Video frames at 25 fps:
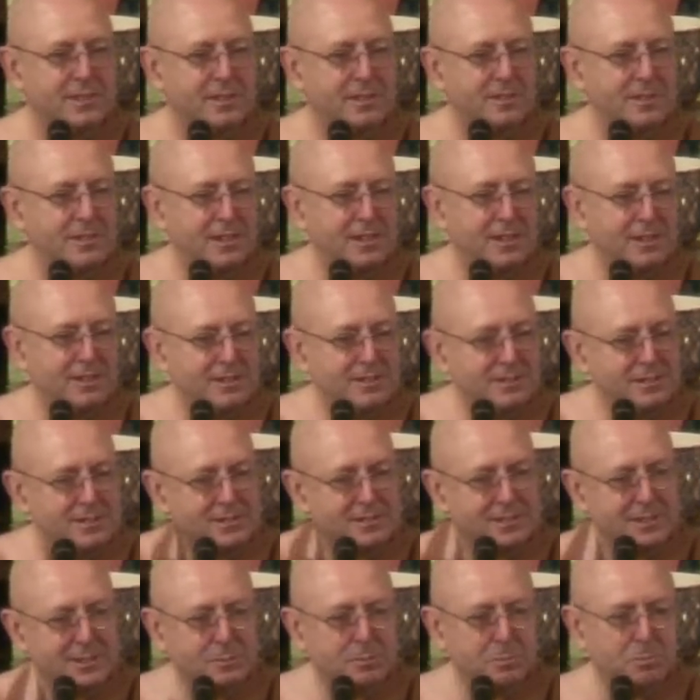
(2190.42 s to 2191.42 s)
you know, just
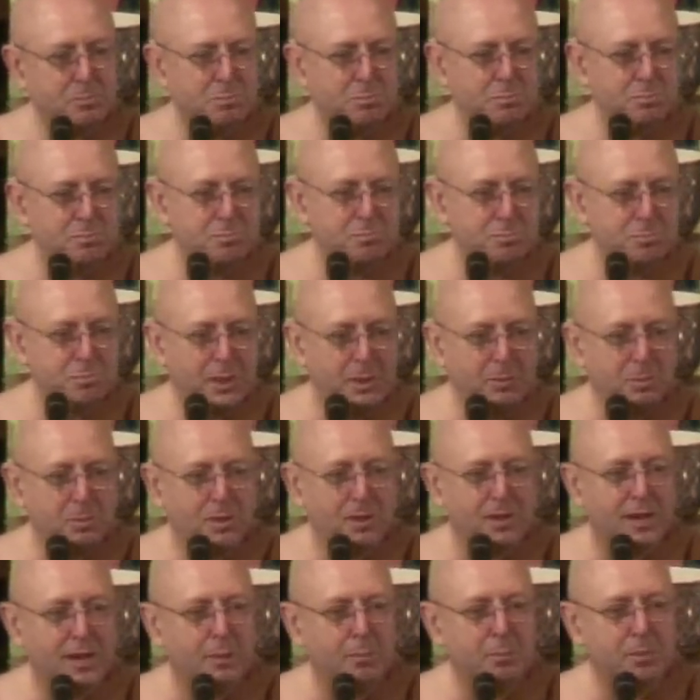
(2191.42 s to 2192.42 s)
these people
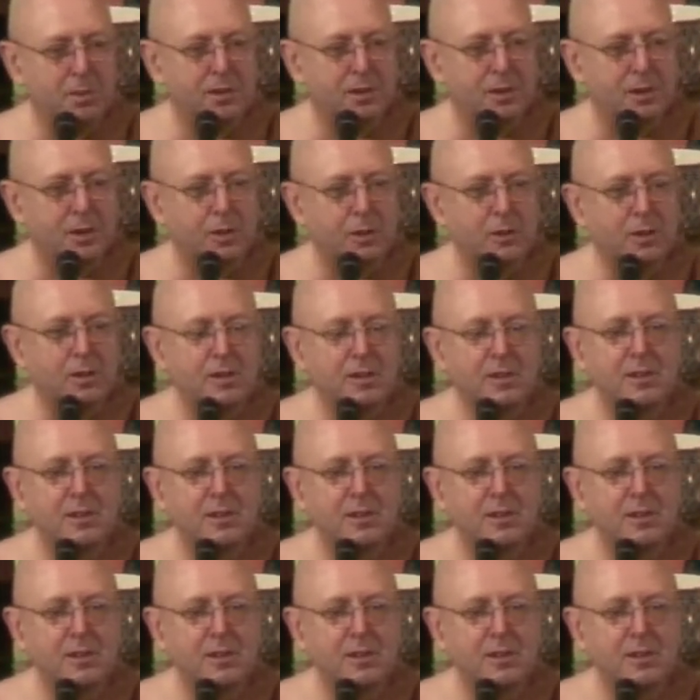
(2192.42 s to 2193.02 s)
come and go.